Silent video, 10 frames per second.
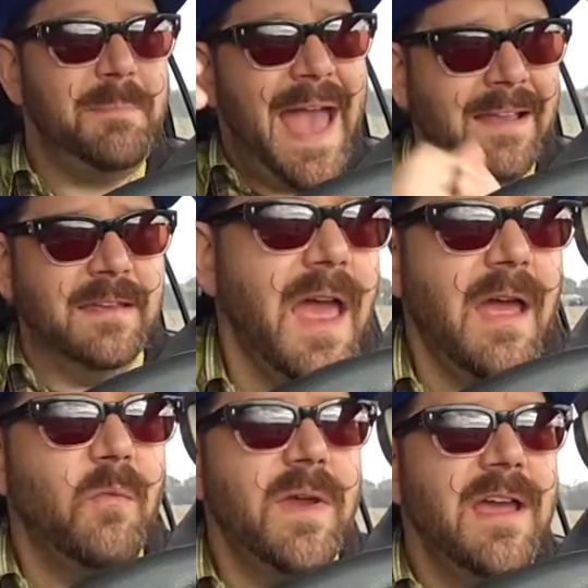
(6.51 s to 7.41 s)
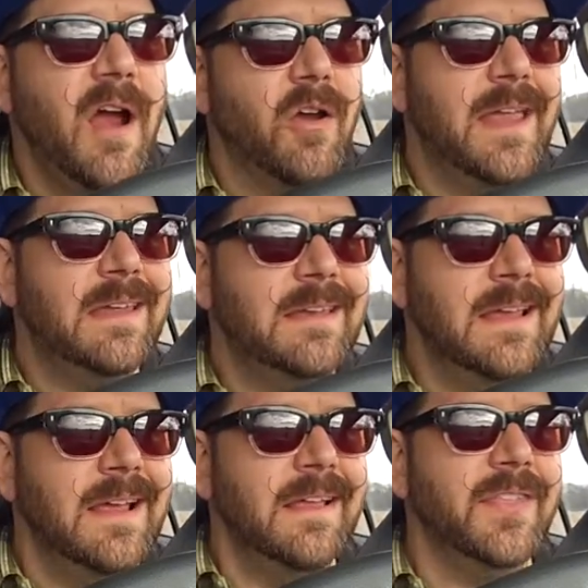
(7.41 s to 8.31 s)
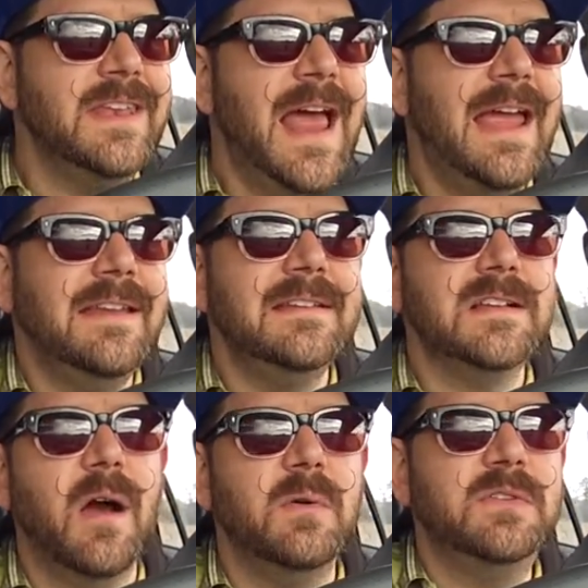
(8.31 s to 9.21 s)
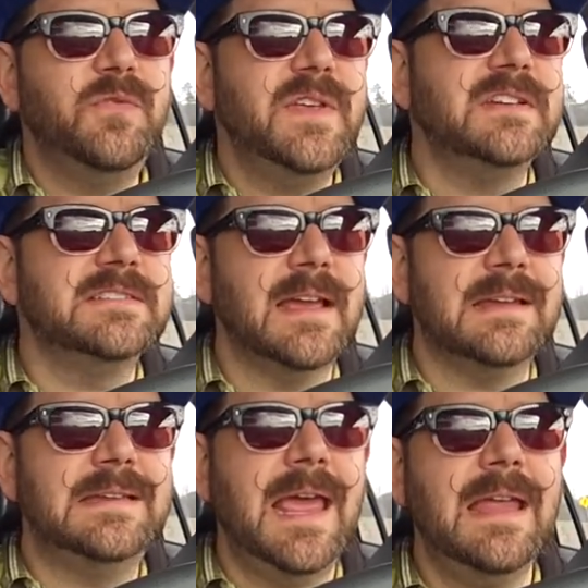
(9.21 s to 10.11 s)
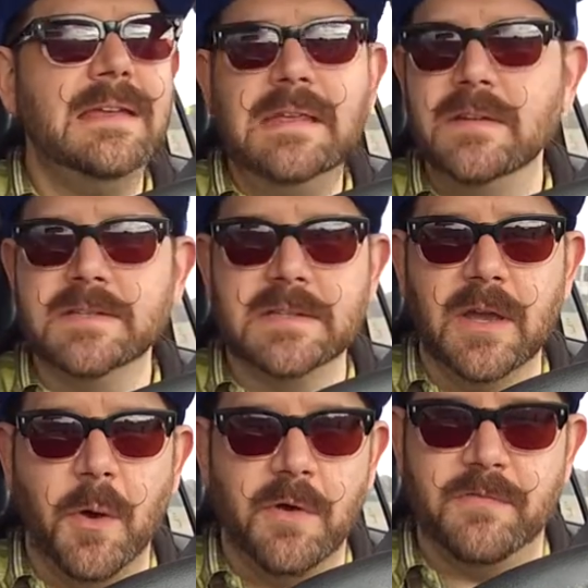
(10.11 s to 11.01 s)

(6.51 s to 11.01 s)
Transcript: back, and we are in the 90s always feels like 10 years ago